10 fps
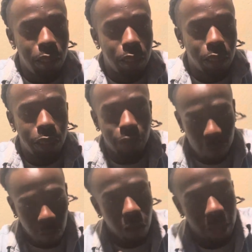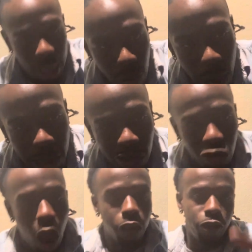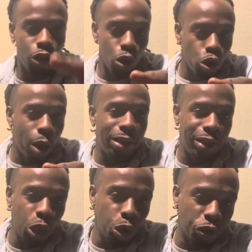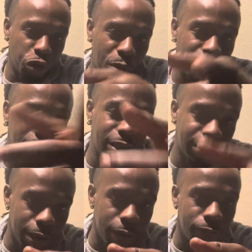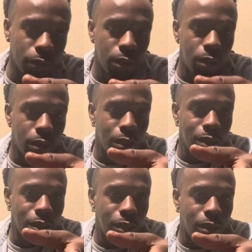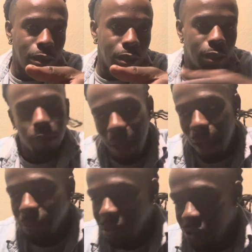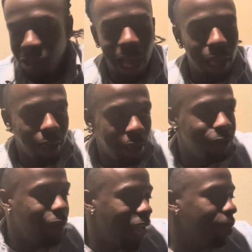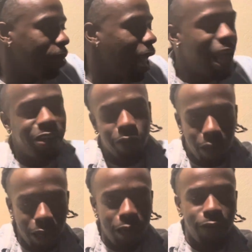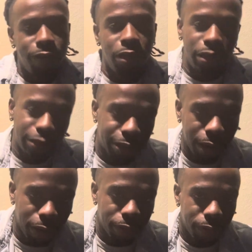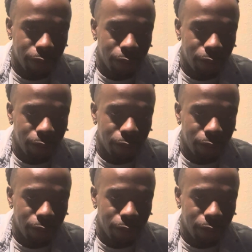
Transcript: Because if you're gonna talk to Him crazy, you're talking to you crazy, and you're disrespecting yourself. The Bible says you gotta love your neighbor as you love yourself.